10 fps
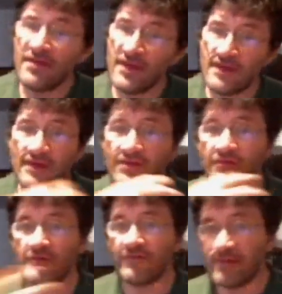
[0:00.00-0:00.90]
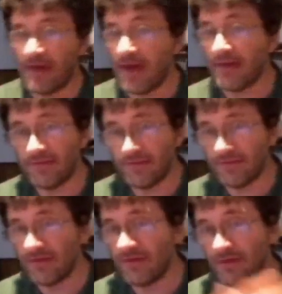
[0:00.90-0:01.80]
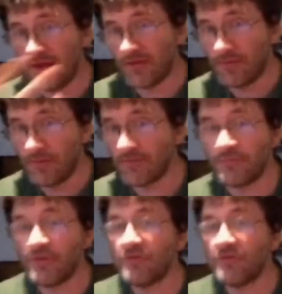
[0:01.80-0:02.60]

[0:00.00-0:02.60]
then they sort of attack the other person